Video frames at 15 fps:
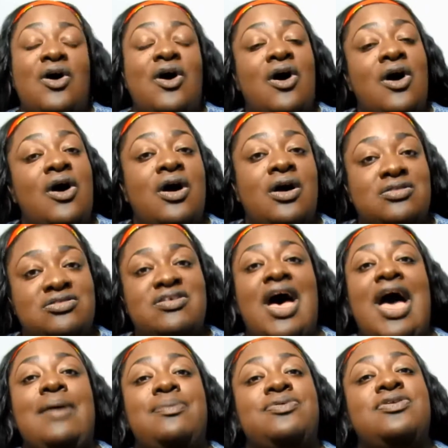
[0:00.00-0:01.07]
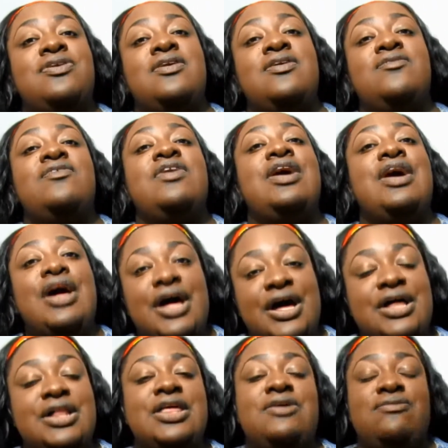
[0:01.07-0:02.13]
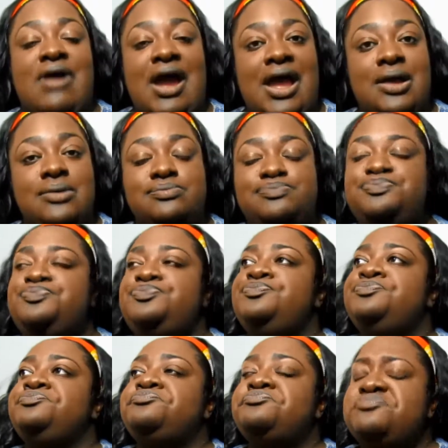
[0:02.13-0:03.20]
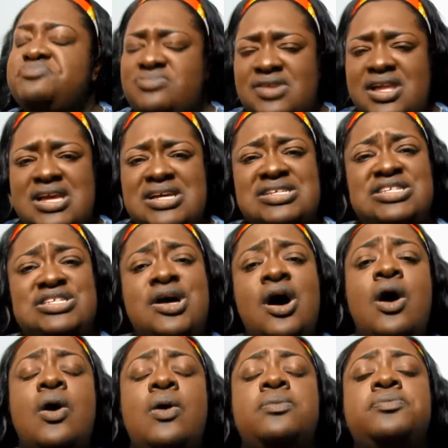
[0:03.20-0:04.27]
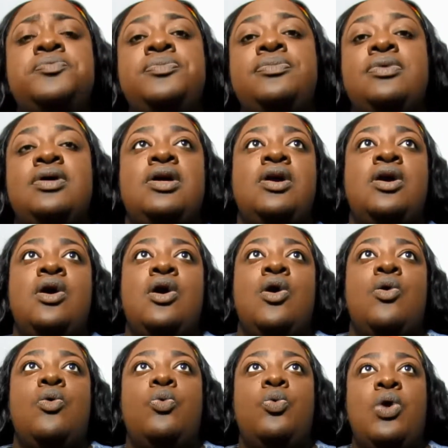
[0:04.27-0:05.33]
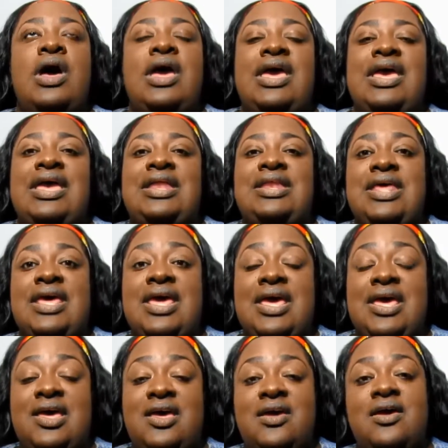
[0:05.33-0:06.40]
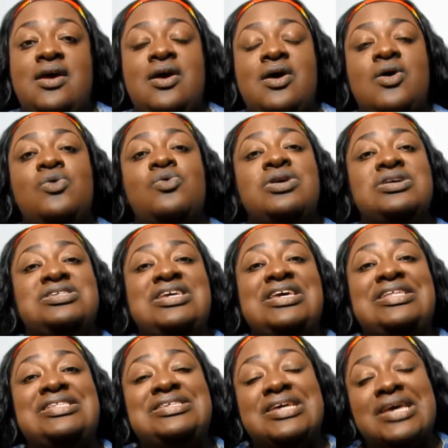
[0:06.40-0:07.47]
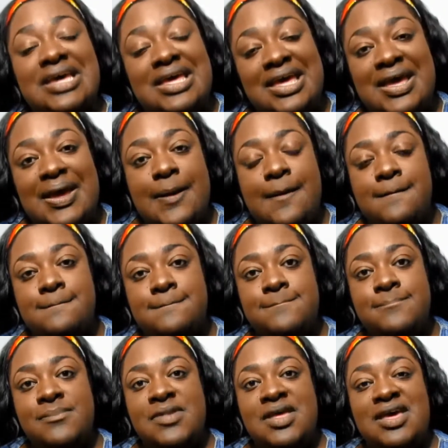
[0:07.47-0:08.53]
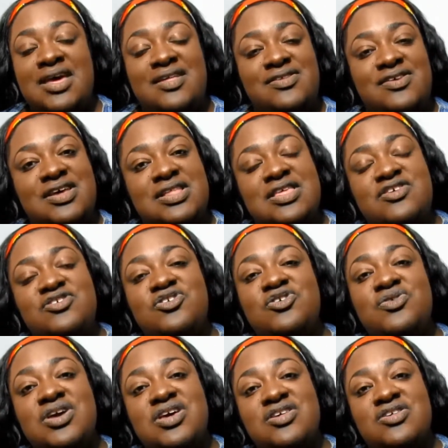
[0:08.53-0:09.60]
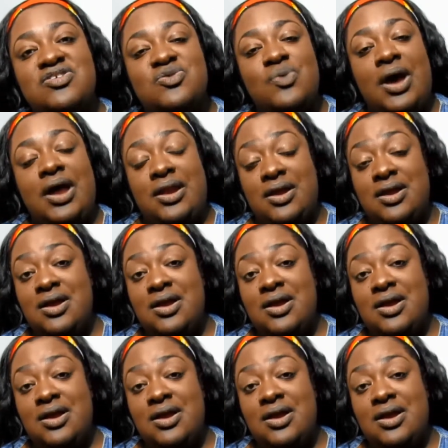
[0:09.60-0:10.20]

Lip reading: all types of ugly, right? So what he did was he took it and took this green sweater